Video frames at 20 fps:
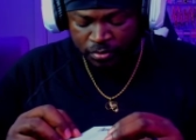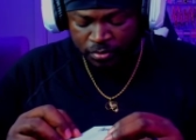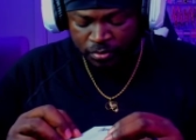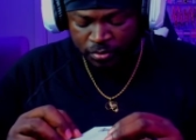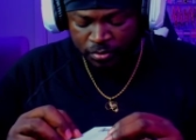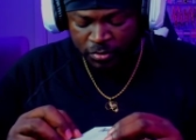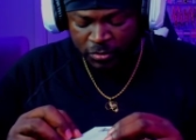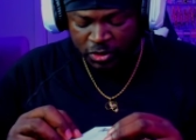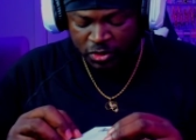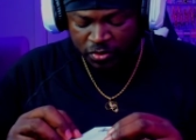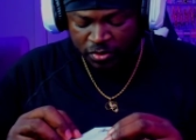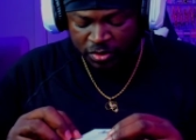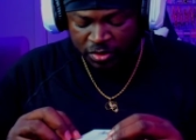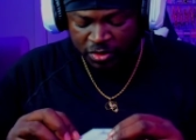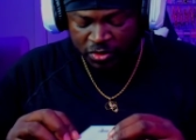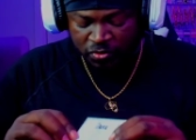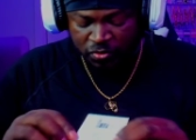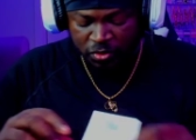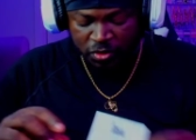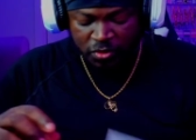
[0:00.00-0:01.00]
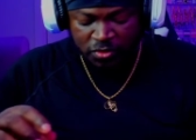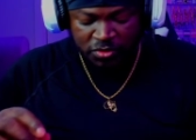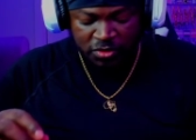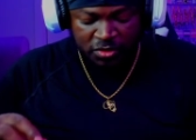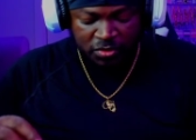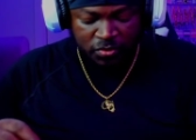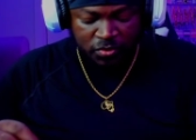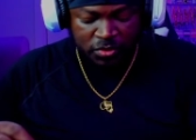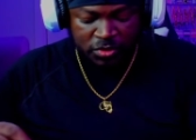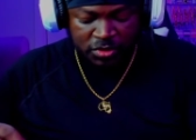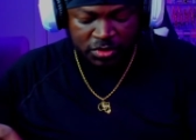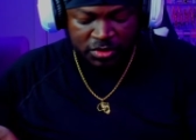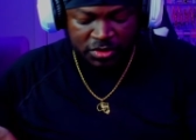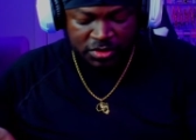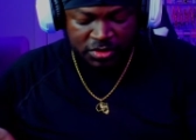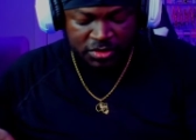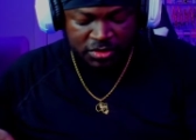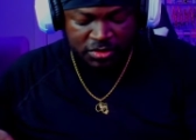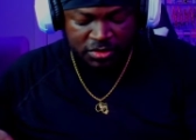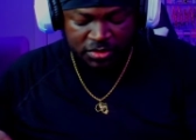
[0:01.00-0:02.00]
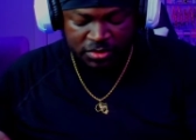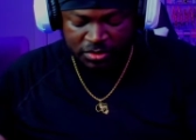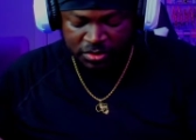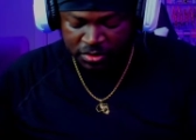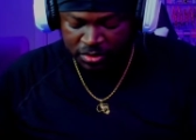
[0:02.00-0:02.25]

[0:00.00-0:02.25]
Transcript: This one is Rose of the Woods.